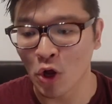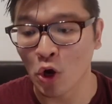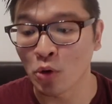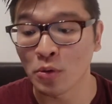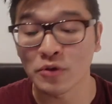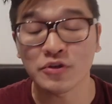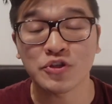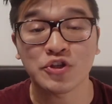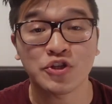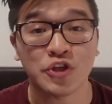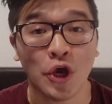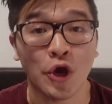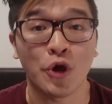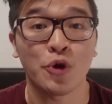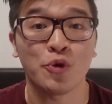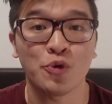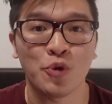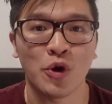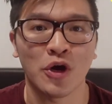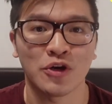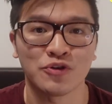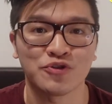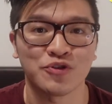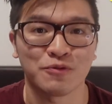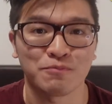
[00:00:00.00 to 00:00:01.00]
almost
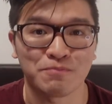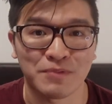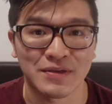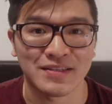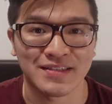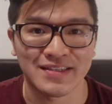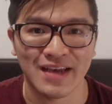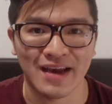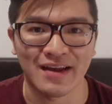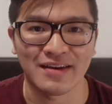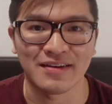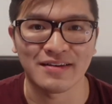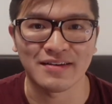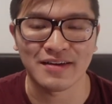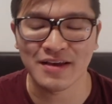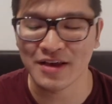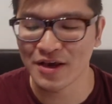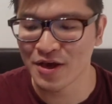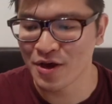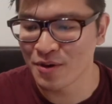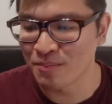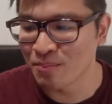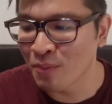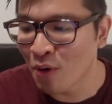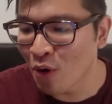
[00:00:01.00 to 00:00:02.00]

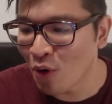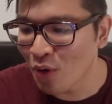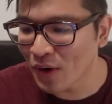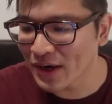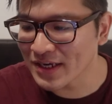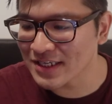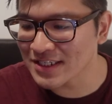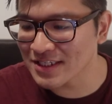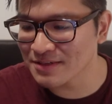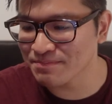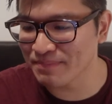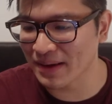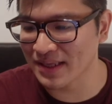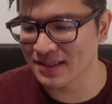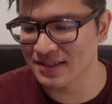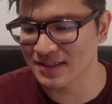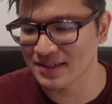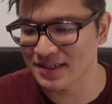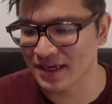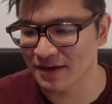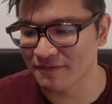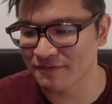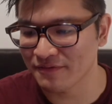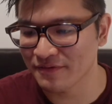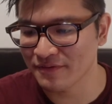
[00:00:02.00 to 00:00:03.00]
200% more
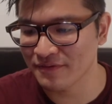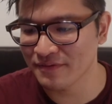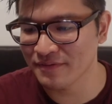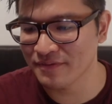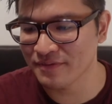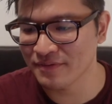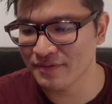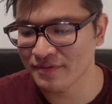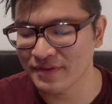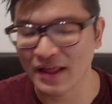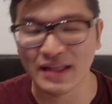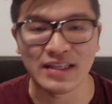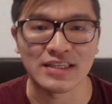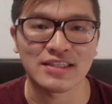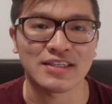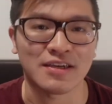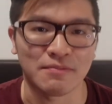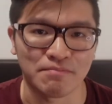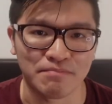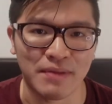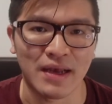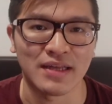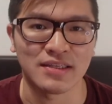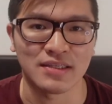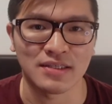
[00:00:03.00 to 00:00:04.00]
expensive than its
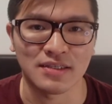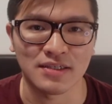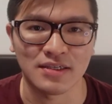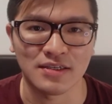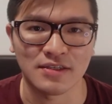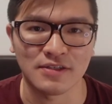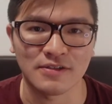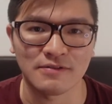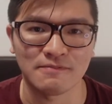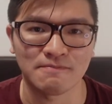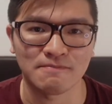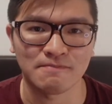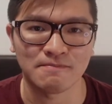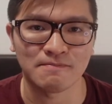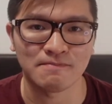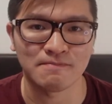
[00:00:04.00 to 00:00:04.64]
competitors.